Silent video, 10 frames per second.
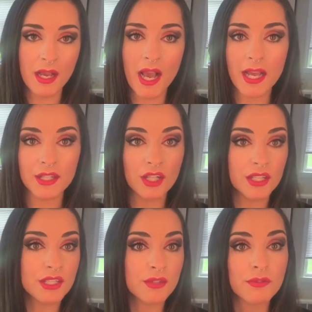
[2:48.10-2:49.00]
I got
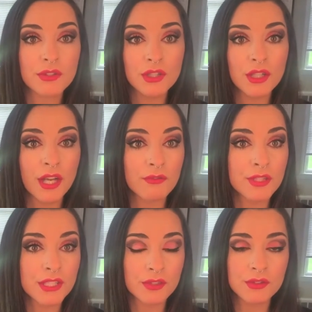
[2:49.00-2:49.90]
a different look every
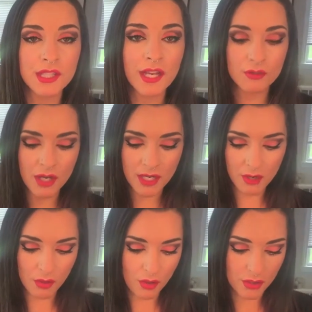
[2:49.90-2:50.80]
single day. I tried
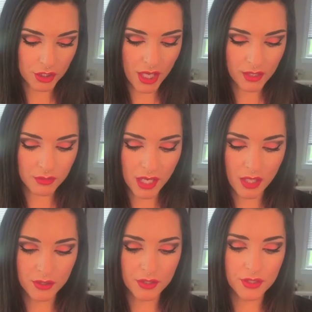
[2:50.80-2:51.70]
out all the shadow
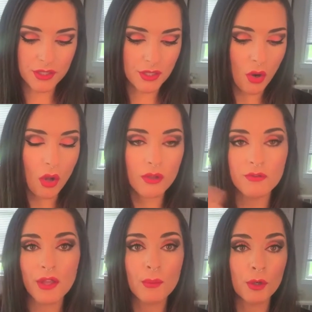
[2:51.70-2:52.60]
colors. All of
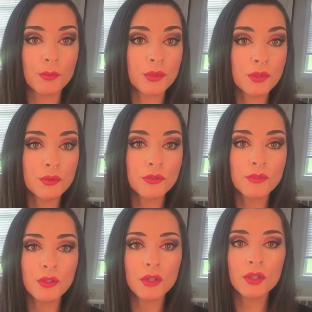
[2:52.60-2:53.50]
them are
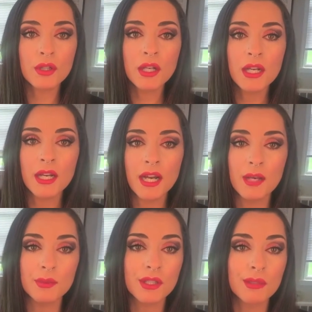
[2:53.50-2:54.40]
beautiful.
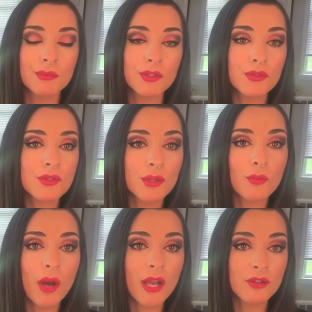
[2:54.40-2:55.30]
You can use them
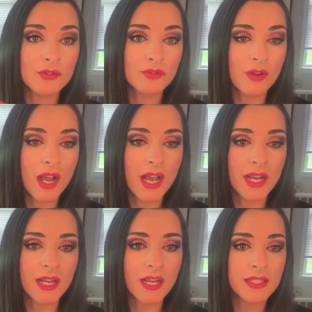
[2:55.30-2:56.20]
wet or
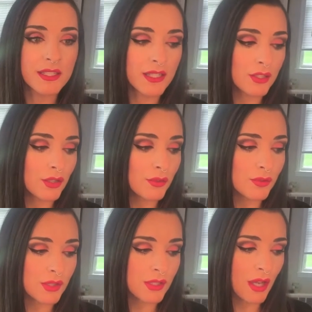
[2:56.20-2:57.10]
dry. I did
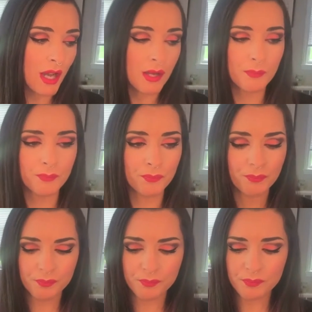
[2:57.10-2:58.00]
use one
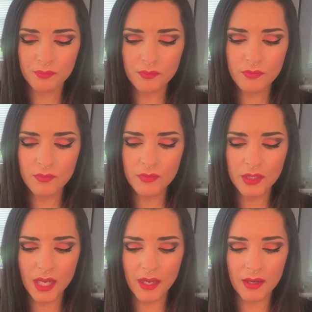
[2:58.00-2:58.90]

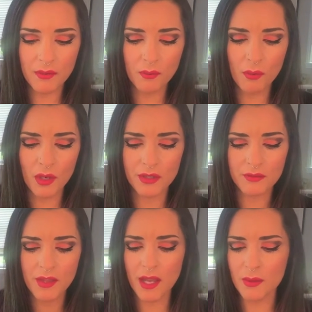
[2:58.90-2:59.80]
of
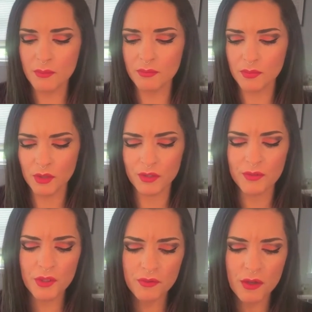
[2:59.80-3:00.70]
them, or a
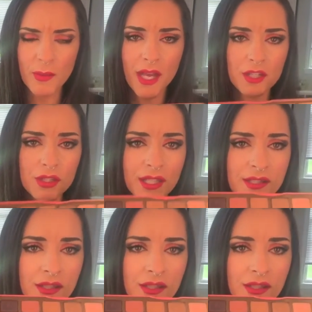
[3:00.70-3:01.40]
few of them actually, as a